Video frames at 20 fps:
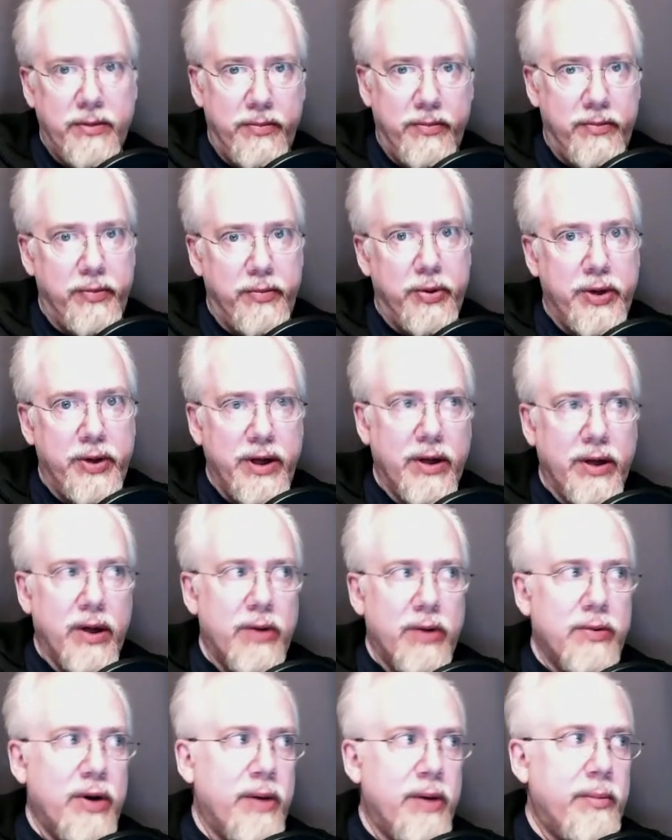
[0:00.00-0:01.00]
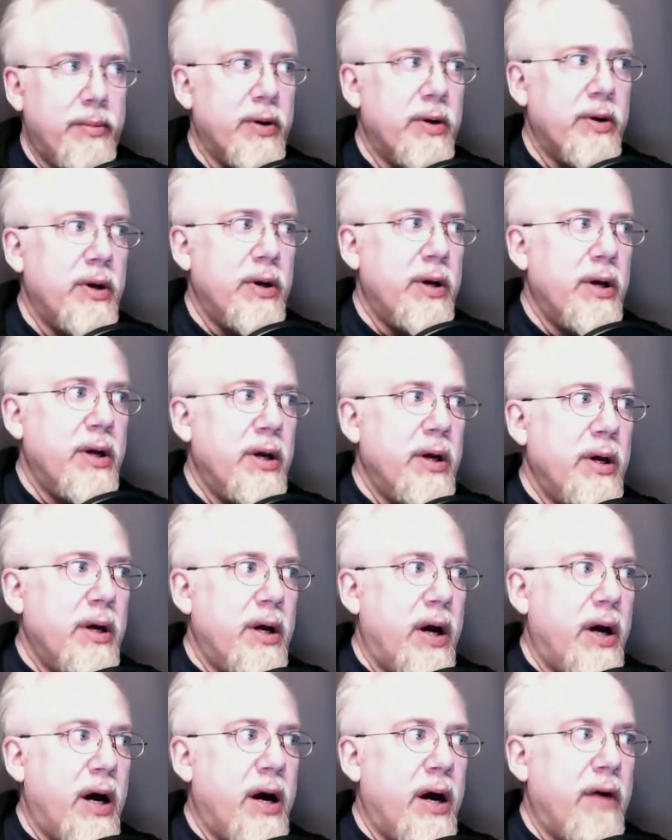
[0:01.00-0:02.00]
pretty low number,
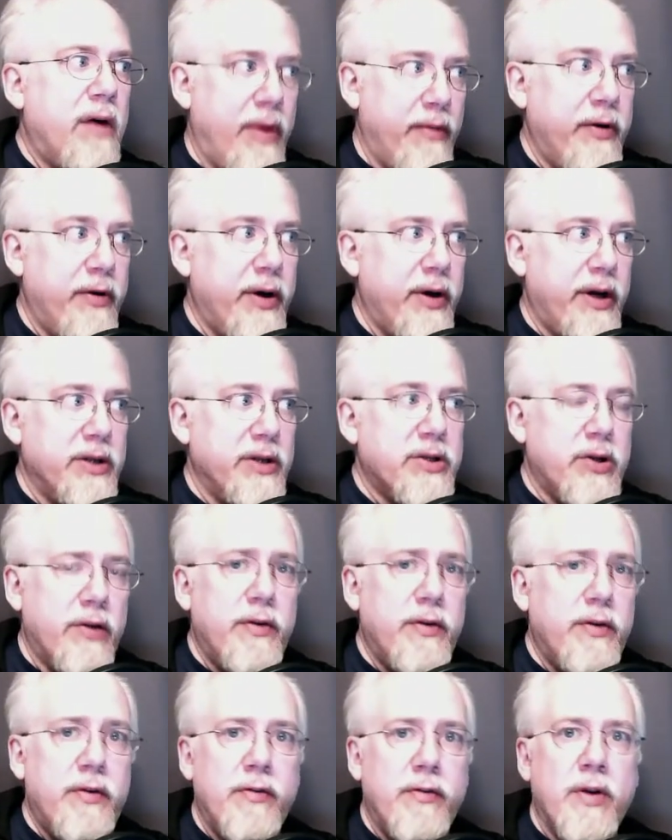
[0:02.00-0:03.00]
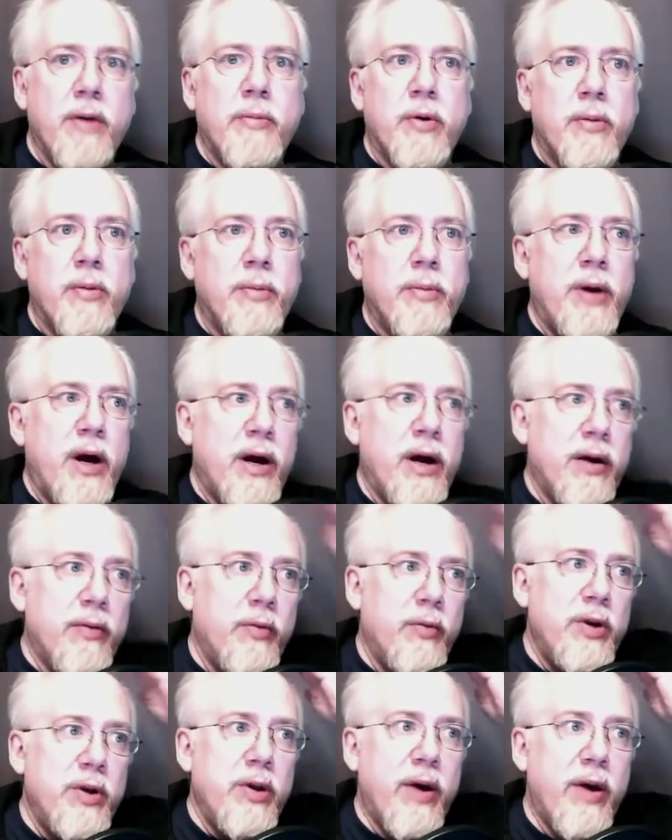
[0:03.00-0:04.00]
a very conservative number.
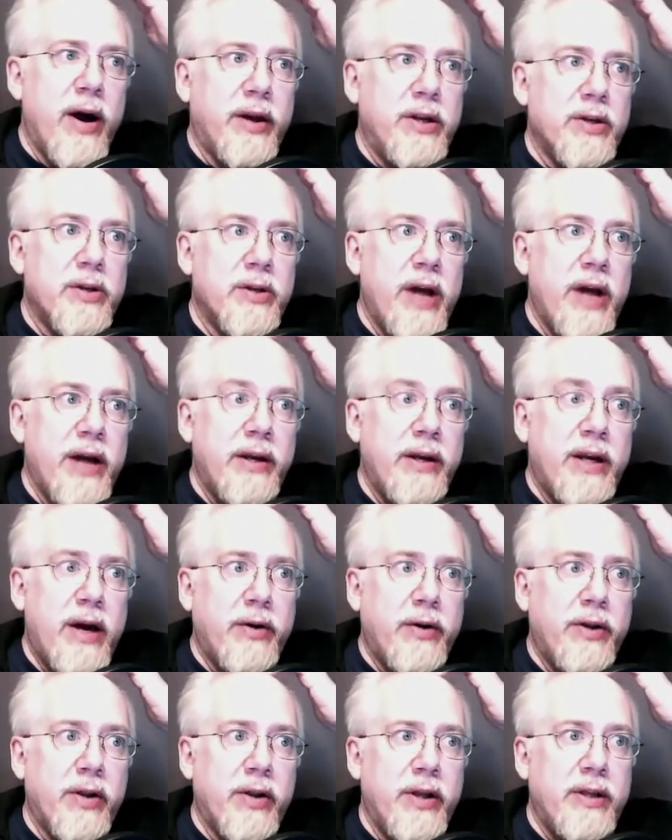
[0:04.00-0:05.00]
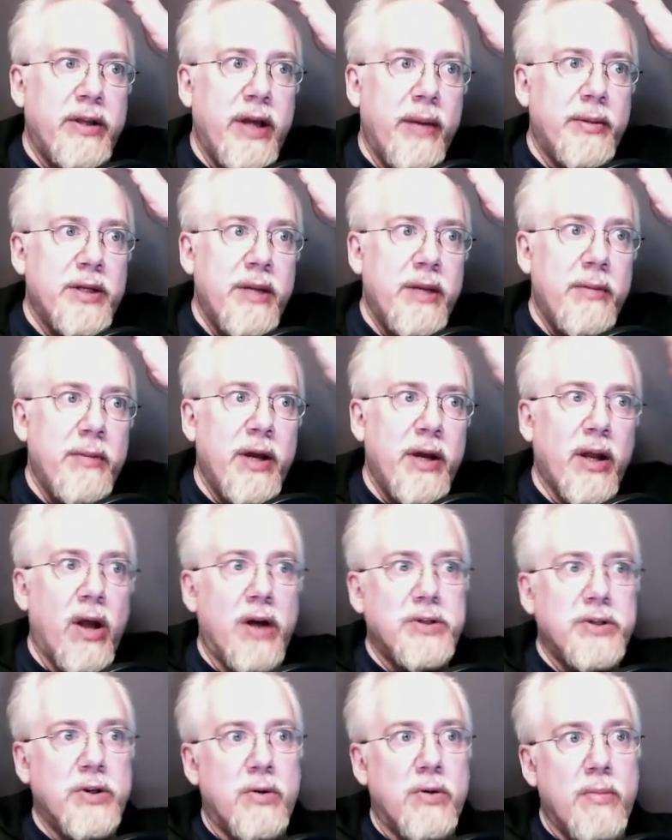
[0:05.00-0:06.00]
When you calculate the
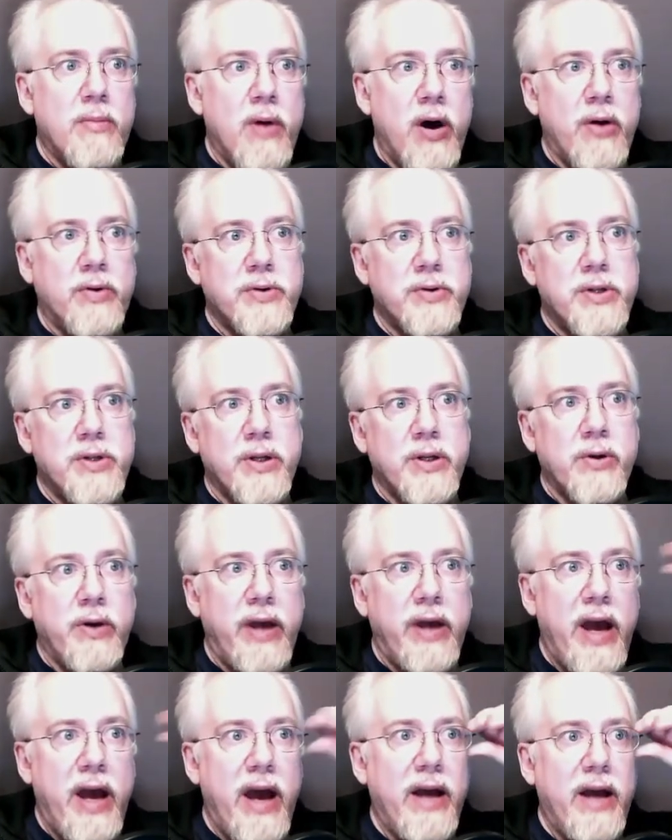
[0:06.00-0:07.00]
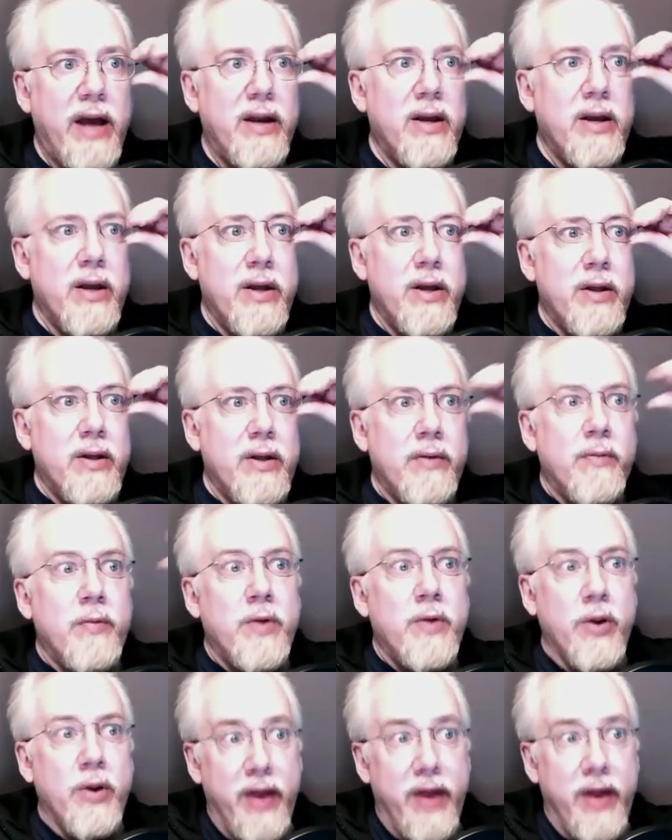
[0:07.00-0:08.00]
epidemiological models that look at,
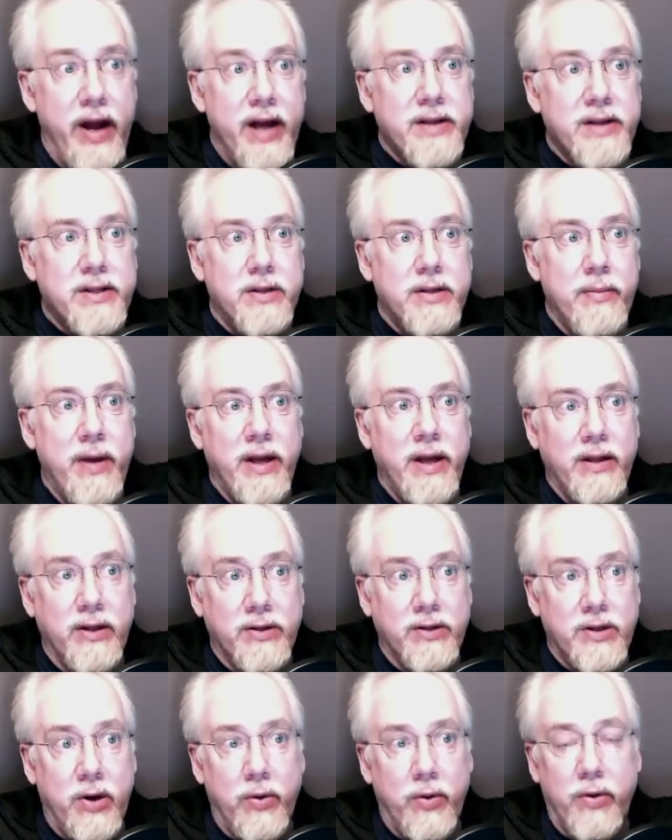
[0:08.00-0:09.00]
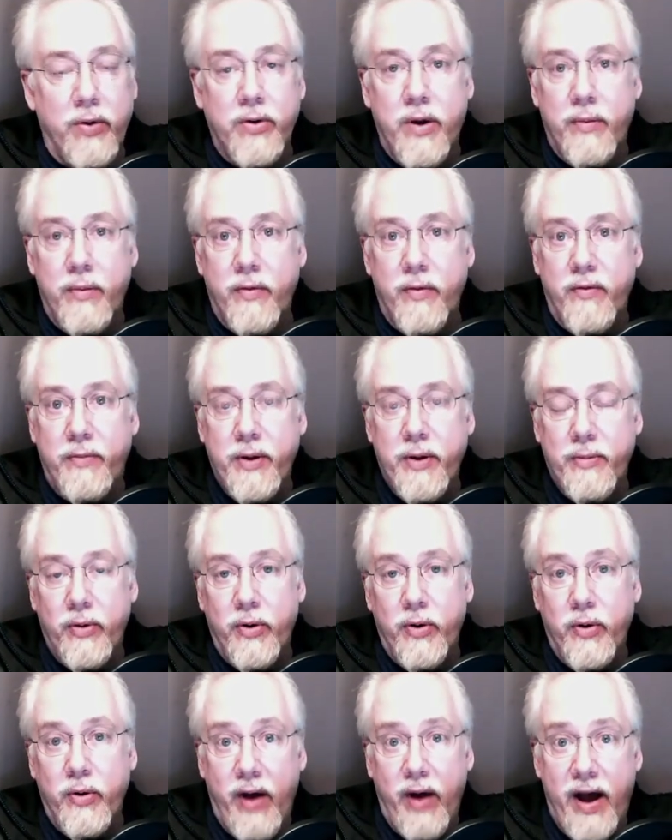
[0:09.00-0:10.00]
that estimate the total number of
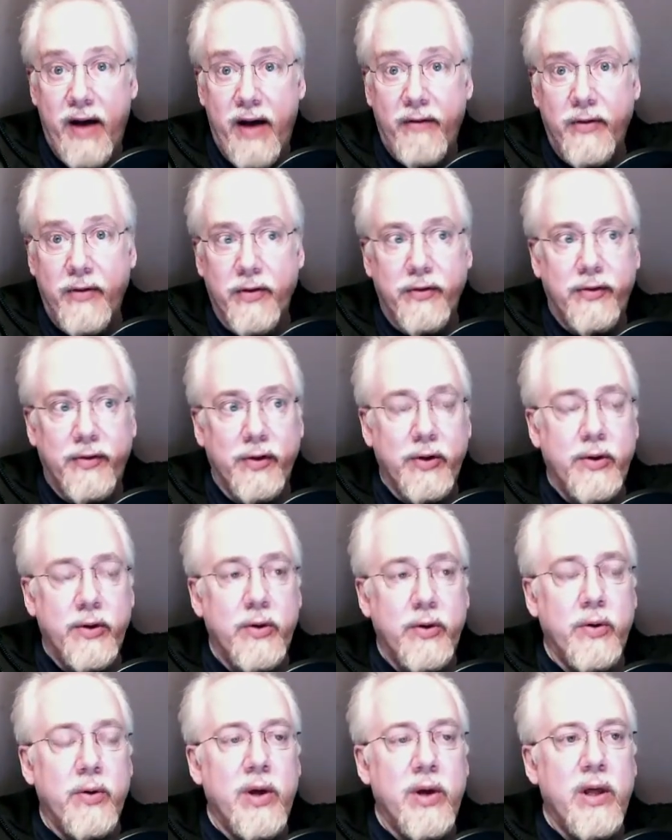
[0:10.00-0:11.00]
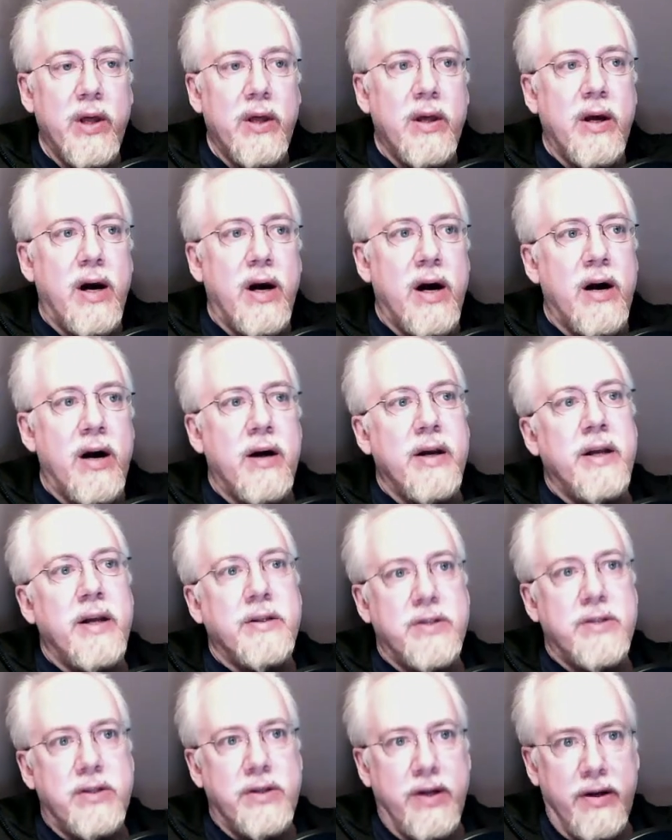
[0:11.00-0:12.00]
people who have the flu,
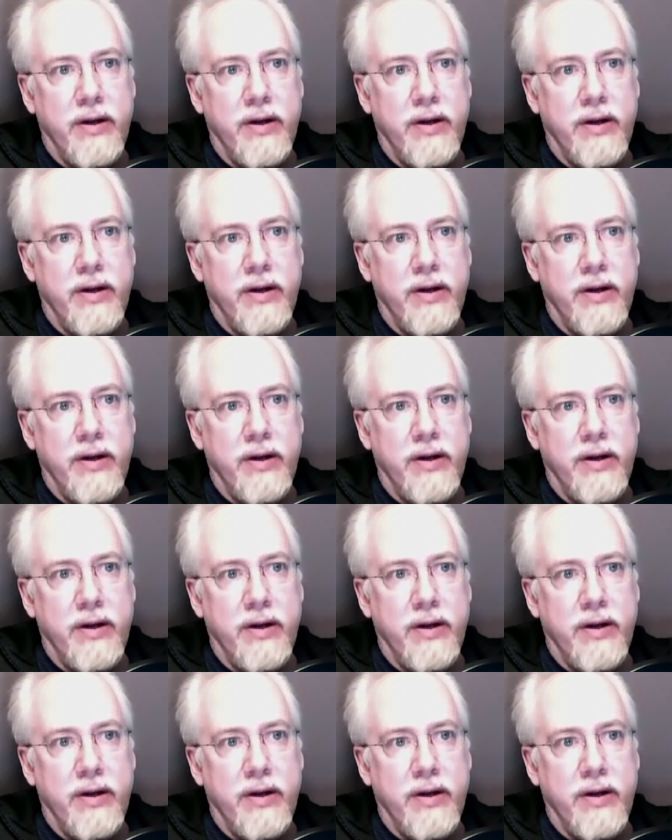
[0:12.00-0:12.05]
it's